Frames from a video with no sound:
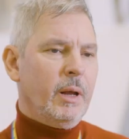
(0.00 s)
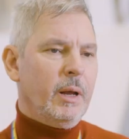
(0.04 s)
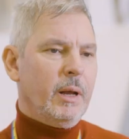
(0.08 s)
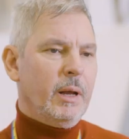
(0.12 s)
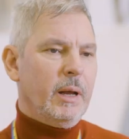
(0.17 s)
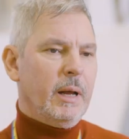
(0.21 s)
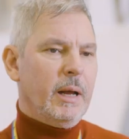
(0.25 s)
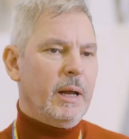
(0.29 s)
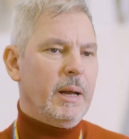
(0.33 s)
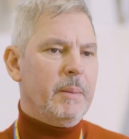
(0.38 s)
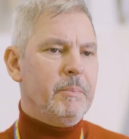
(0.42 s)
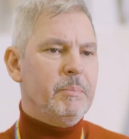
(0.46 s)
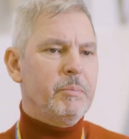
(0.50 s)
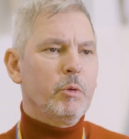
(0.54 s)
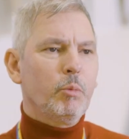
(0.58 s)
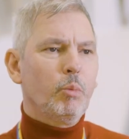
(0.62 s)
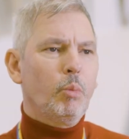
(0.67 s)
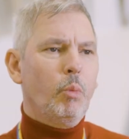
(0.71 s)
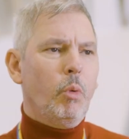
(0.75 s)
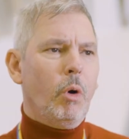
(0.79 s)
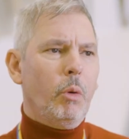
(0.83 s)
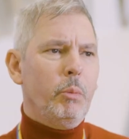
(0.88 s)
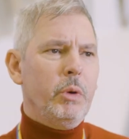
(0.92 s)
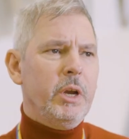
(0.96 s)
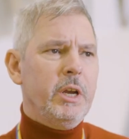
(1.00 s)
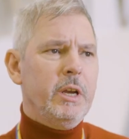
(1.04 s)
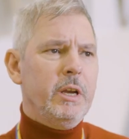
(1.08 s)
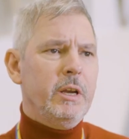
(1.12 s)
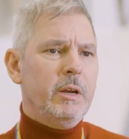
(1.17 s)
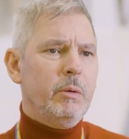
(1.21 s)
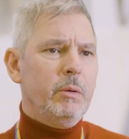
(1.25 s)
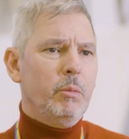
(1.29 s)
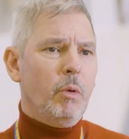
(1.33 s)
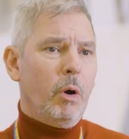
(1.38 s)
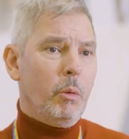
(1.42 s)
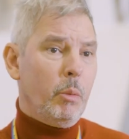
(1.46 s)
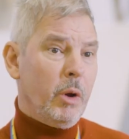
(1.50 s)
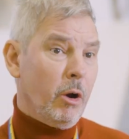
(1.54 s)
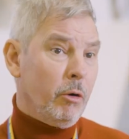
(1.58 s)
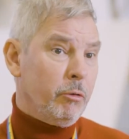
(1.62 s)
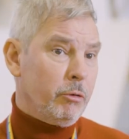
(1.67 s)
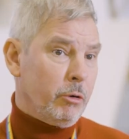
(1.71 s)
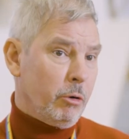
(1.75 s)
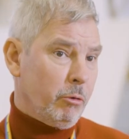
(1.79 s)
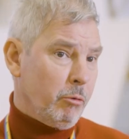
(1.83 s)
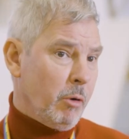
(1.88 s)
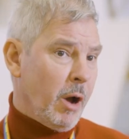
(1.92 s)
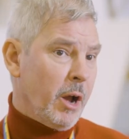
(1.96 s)
What we offer
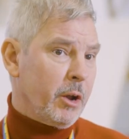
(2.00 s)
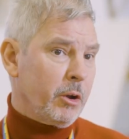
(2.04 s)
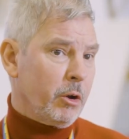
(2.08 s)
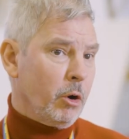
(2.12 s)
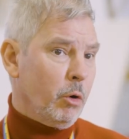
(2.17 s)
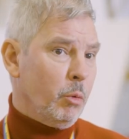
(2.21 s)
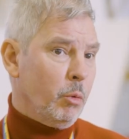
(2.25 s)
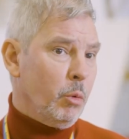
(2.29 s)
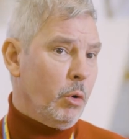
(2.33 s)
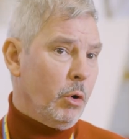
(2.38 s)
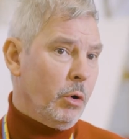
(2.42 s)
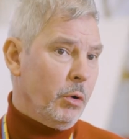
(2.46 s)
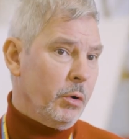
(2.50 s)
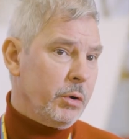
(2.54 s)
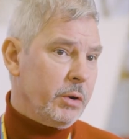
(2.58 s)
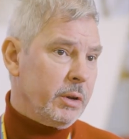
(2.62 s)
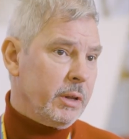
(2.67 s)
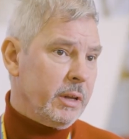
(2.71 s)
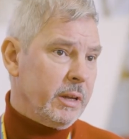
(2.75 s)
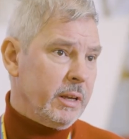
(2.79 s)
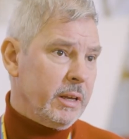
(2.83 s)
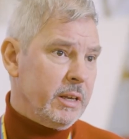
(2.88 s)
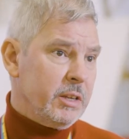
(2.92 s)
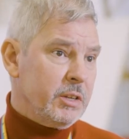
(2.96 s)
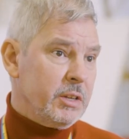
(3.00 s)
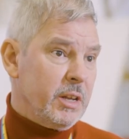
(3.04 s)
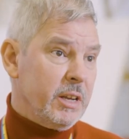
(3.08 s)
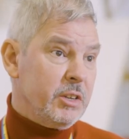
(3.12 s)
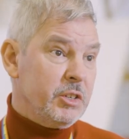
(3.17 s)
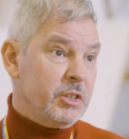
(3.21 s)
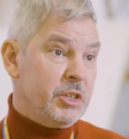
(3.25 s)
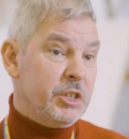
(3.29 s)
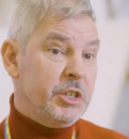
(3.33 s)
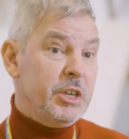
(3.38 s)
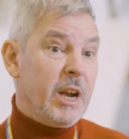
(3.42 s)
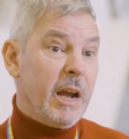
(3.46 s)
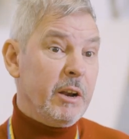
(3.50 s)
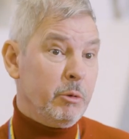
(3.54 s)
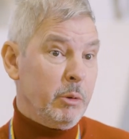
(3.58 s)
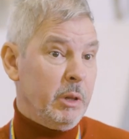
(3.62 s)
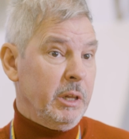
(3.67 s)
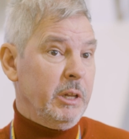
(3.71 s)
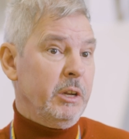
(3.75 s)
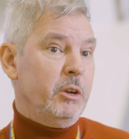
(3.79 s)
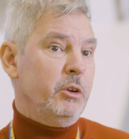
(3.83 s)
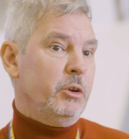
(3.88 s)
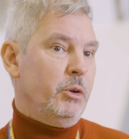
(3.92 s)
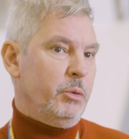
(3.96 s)
at Rycote Wood is genuinely
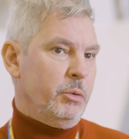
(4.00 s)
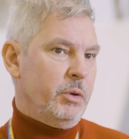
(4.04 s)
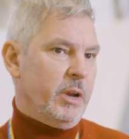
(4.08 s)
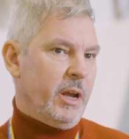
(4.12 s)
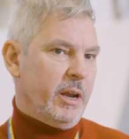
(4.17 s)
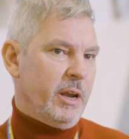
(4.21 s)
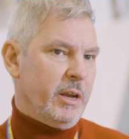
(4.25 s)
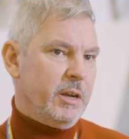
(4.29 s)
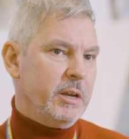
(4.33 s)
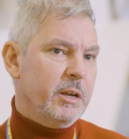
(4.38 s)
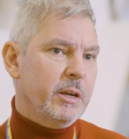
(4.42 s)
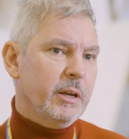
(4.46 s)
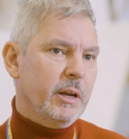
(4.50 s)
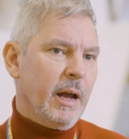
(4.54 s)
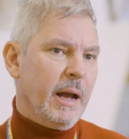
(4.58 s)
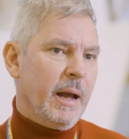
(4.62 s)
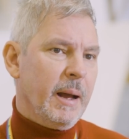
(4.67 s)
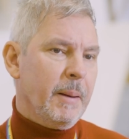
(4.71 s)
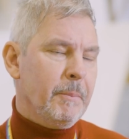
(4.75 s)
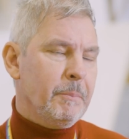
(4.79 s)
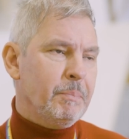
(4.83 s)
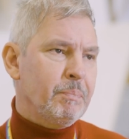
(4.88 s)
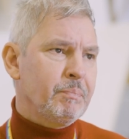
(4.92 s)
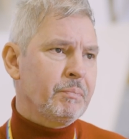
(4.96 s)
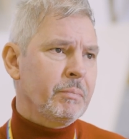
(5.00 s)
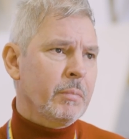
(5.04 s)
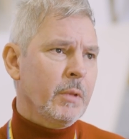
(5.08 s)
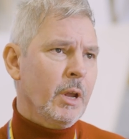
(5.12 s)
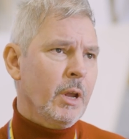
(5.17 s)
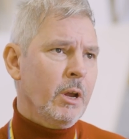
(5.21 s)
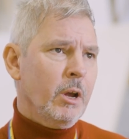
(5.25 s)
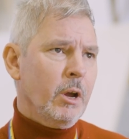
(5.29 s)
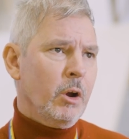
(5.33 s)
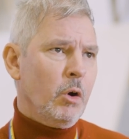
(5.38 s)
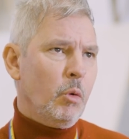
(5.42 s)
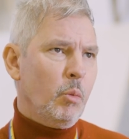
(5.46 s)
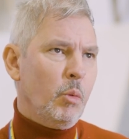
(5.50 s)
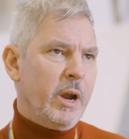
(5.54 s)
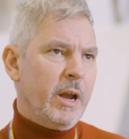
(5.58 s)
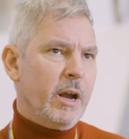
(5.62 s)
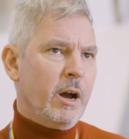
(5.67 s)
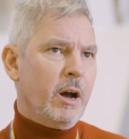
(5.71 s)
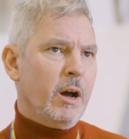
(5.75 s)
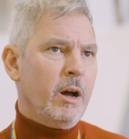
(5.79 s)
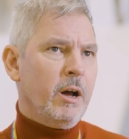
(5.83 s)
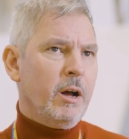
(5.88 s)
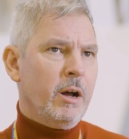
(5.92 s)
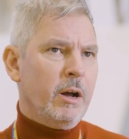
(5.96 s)
unique. We
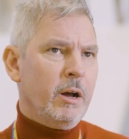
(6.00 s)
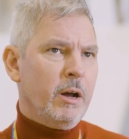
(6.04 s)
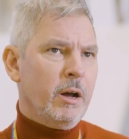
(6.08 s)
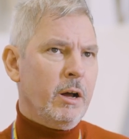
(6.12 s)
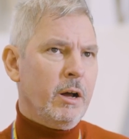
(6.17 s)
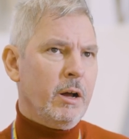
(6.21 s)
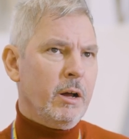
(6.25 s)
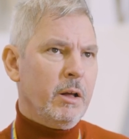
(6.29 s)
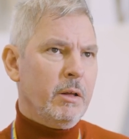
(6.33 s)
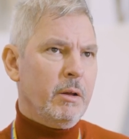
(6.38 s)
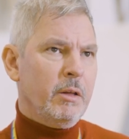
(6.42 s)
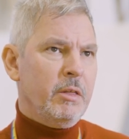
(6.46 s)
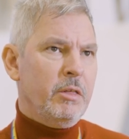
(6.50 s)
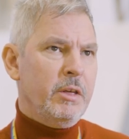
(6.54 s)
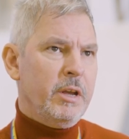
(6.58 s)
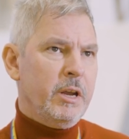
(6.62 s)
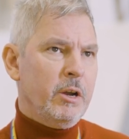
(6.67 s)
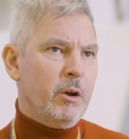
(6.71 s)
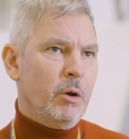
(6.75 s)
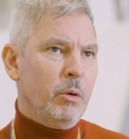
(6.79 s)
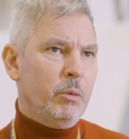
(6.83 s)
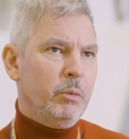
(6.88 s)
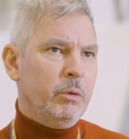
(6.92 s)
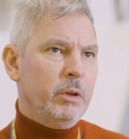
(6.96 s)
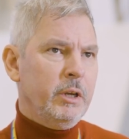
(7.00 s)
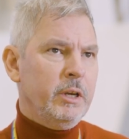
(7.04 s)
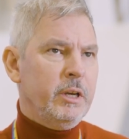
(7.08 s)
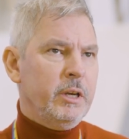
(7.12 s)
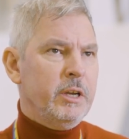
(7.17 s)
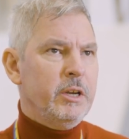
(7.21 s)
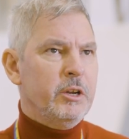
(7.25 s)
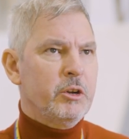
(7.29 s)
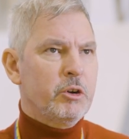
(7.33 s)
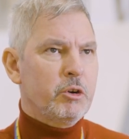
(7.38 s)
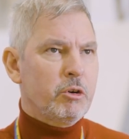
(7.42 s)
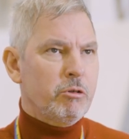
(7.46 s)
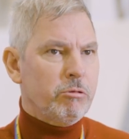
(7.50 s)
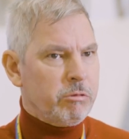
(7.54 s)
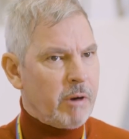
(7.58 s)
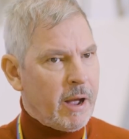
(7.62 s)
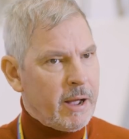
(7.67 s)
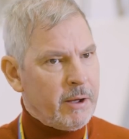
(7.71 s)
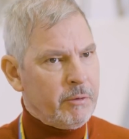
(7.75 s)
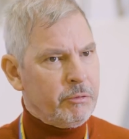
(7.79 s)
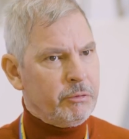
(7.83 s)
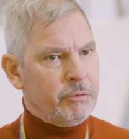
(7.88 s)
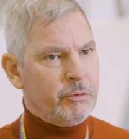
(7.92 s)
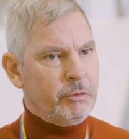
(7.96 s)
are the only
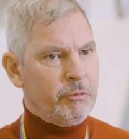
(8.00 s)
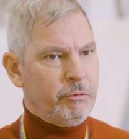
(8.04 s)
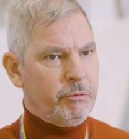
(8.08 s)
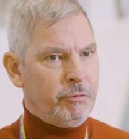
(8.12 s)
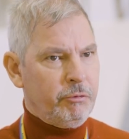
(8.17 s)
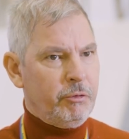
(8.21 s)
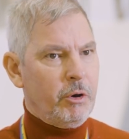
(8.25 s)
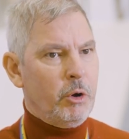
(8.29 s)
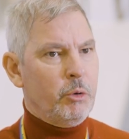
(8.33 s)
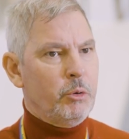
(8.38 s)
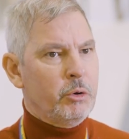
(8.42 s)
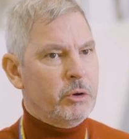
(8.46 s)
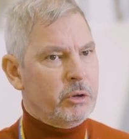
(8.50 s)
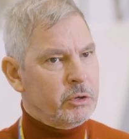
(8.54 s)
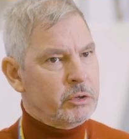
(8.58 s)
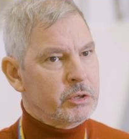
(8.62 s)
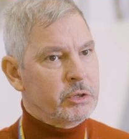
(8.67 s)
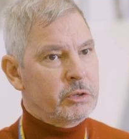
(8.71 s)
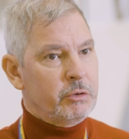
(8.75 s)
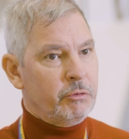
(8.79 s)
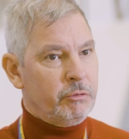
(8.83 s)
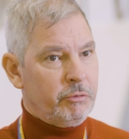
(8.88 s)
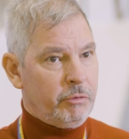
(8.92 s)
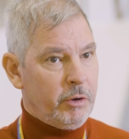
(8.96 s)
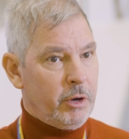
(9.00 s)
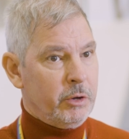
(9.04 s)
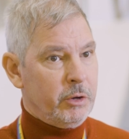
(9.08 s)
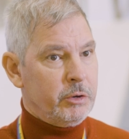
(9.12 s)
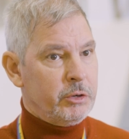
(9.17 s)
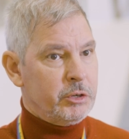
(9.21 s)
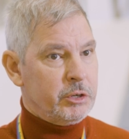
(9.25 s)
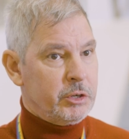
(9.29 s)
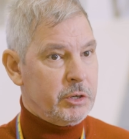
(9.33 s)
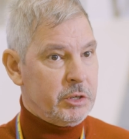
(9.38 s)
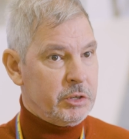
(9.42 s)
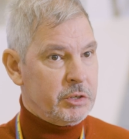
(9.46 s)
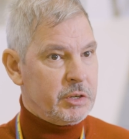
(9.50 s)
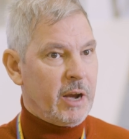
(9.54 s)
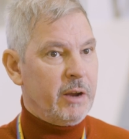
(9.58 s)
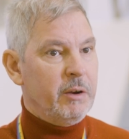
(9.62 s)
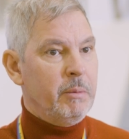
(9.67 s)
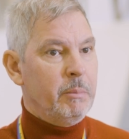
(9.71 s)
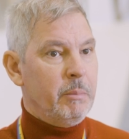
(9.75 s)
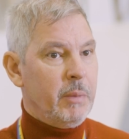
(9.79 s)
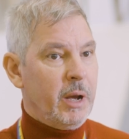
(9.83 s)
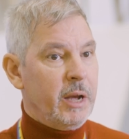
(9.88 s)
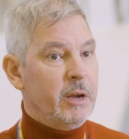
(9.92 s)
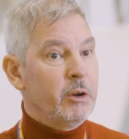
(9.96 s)
craft-focused furniture design and
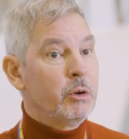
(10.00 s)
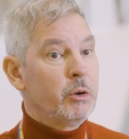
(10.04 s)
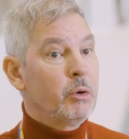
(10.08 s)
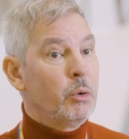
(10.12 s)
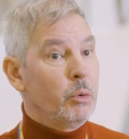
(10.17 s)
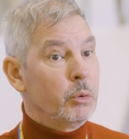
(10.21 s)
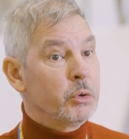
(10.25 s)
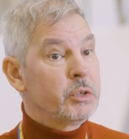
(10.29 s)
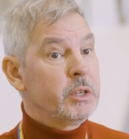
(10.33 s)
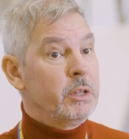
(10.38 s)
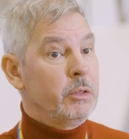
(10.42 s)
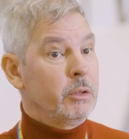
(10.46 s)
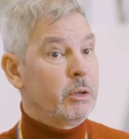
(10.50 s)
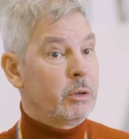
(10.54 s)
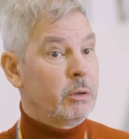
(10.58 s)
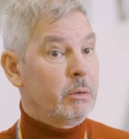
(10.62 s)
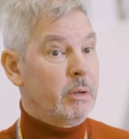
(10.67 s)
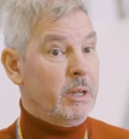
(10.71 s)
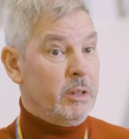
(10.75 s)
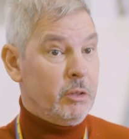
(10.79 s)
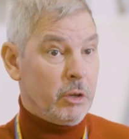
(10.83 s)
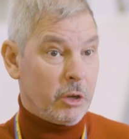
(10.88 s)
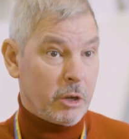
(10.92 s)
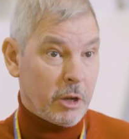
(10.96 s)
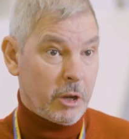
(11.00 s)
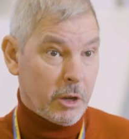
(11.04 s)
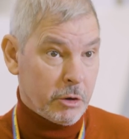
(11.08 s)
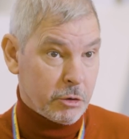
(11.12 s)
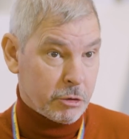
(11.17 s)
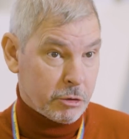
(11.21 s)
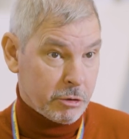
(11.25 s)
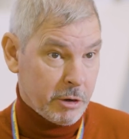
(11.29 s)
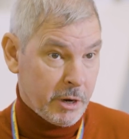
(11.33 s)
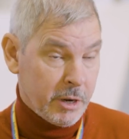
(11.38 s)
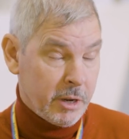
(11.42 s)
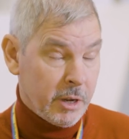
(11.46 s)
make course in the country.